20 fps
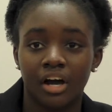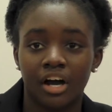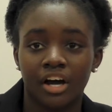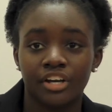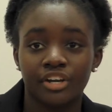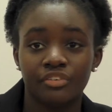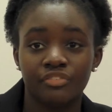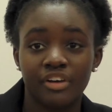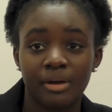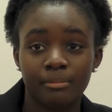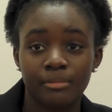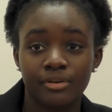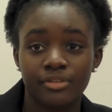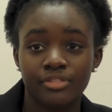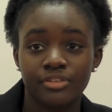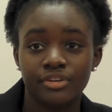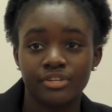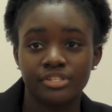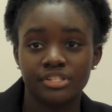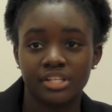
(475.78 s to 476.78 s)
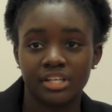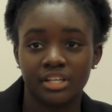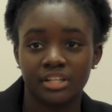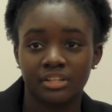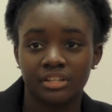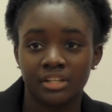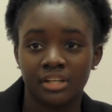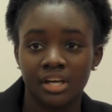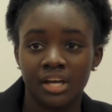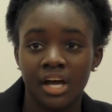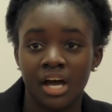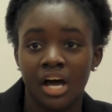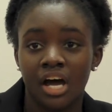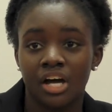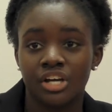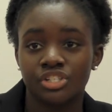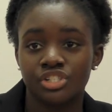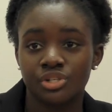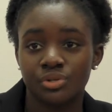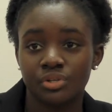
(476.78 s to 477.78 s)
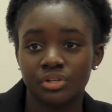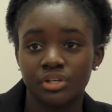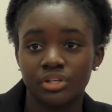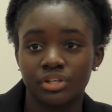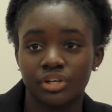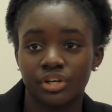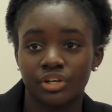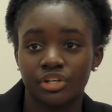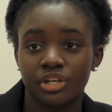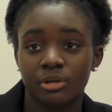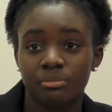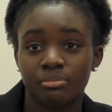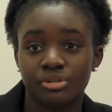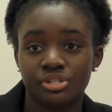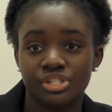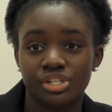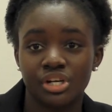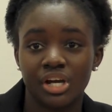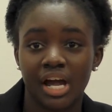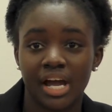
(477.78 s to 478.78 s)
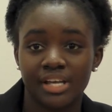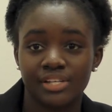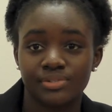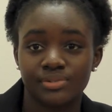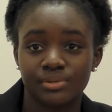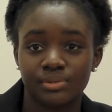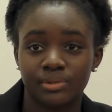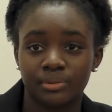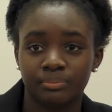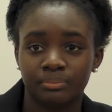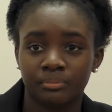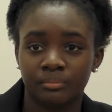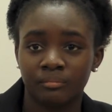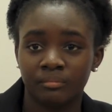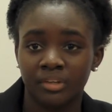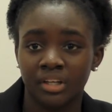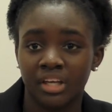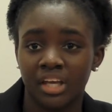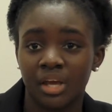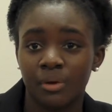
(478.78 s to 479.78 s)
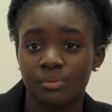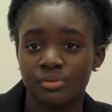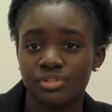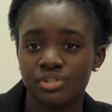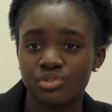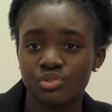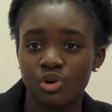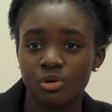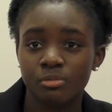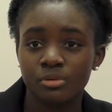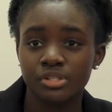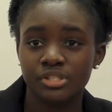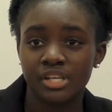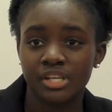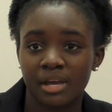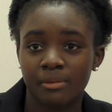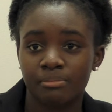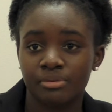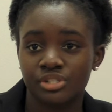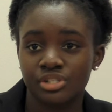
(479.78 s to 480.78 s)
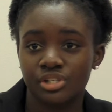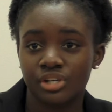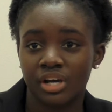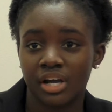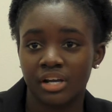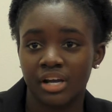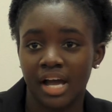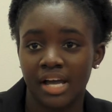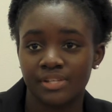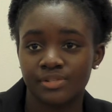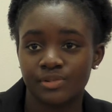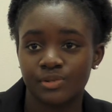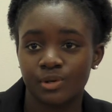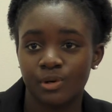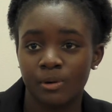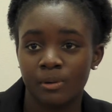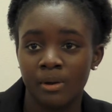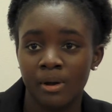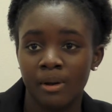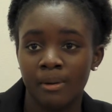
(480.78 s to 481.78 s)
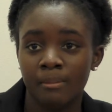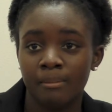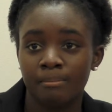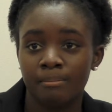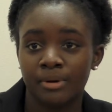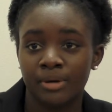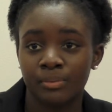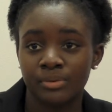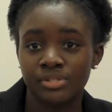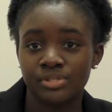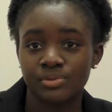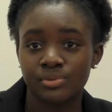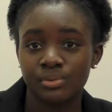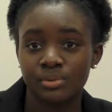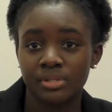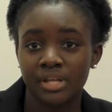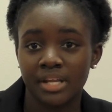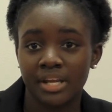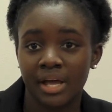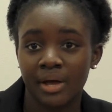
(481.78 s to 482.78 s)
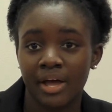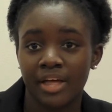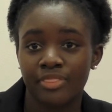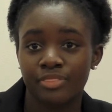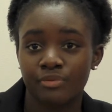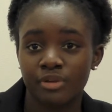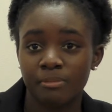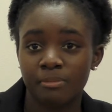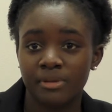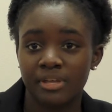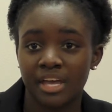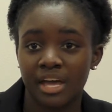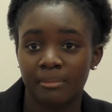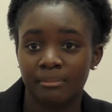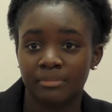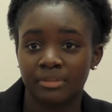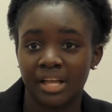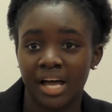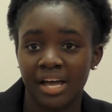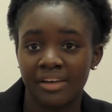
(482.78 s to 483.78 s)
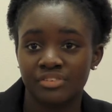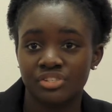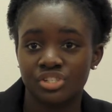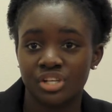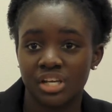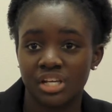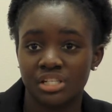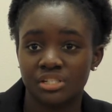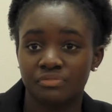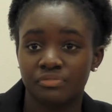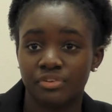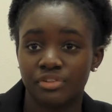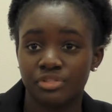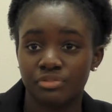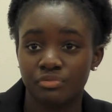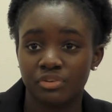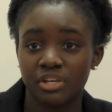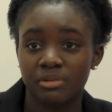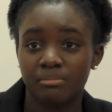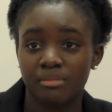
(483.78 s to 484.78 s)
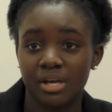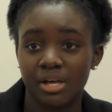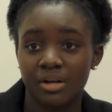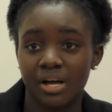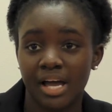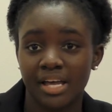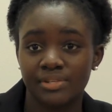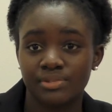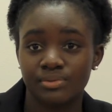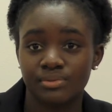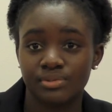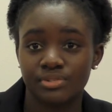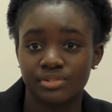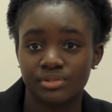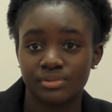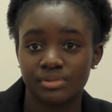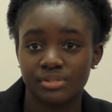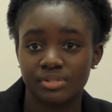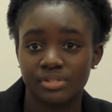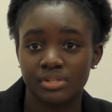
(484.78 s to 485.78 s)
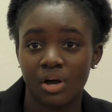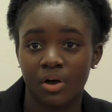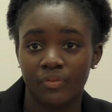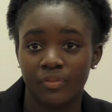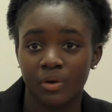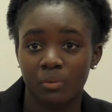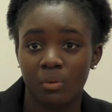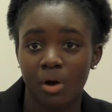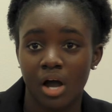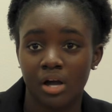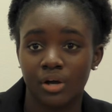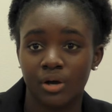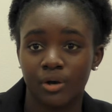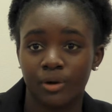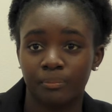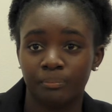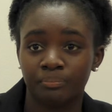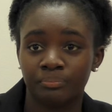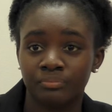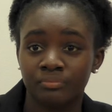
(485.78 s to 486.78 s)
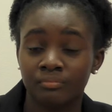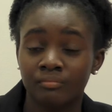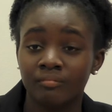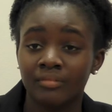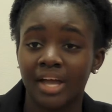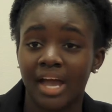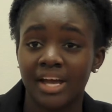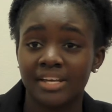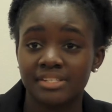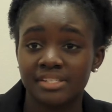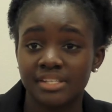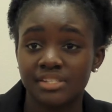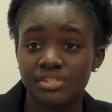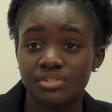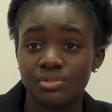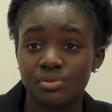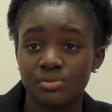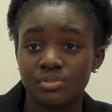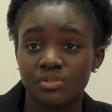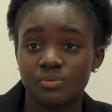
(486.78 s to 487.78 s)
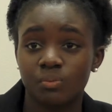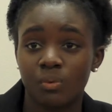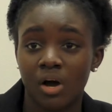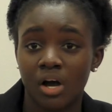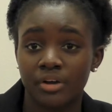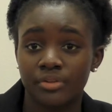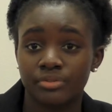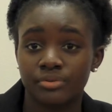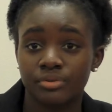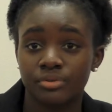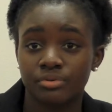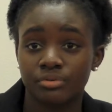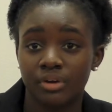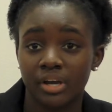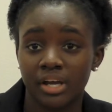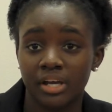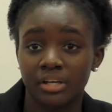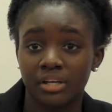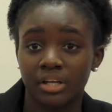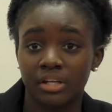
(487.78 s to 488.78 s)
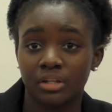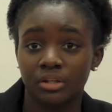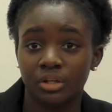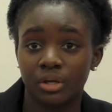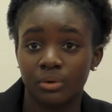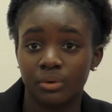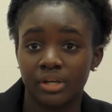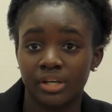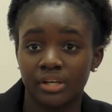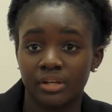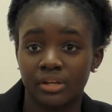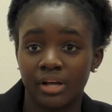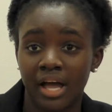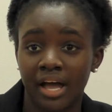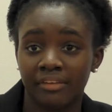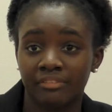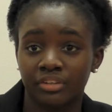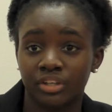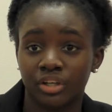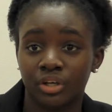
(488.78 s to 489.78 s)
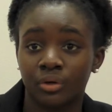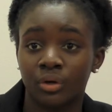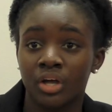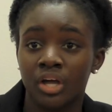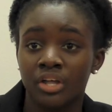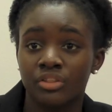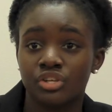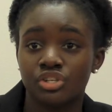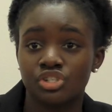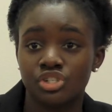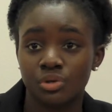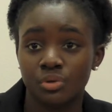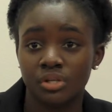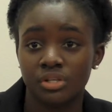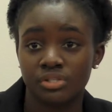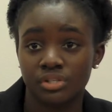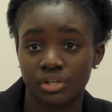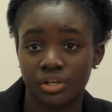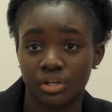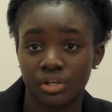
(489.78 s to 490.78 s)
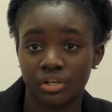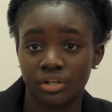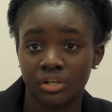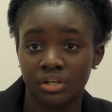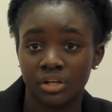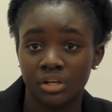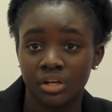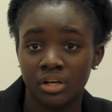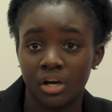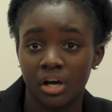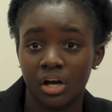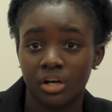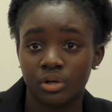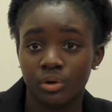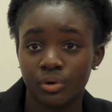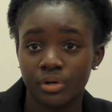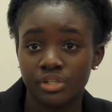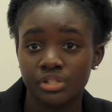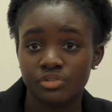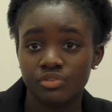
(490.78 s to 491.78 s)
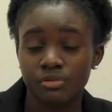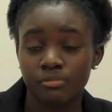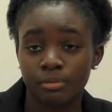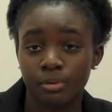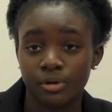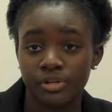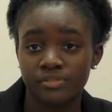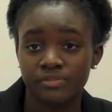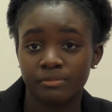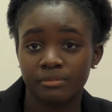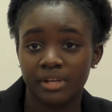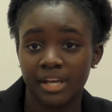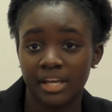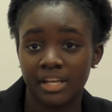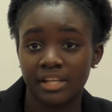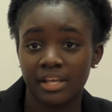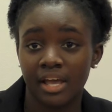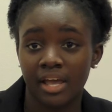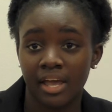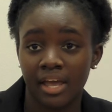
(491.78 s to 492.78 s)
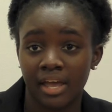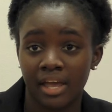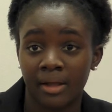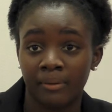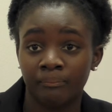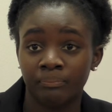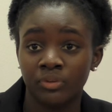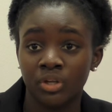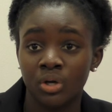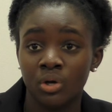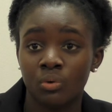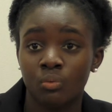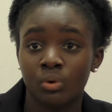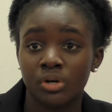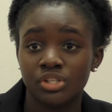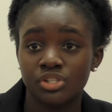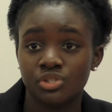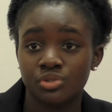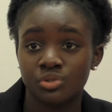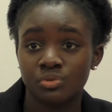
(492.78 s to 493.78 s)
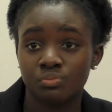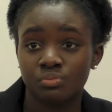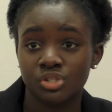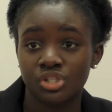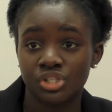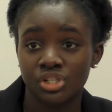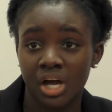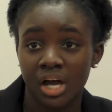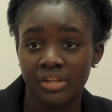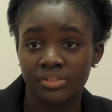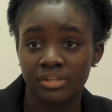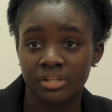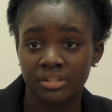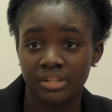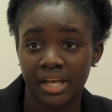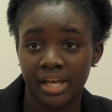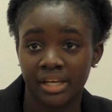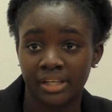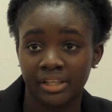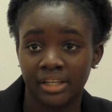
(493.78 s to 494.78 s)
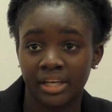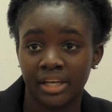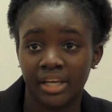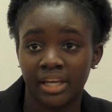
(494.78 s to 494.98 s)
On November 13th, a shooting occurred near Brashear High School. It was a normal at Brashear High School, but when school let out at 3 p.m., lives changed for 3 male high school students on their walk home. As these students walked through Crane and Low Hill Avenue, the shootings occurred. According to reports from KDKA, one student was shot in the leg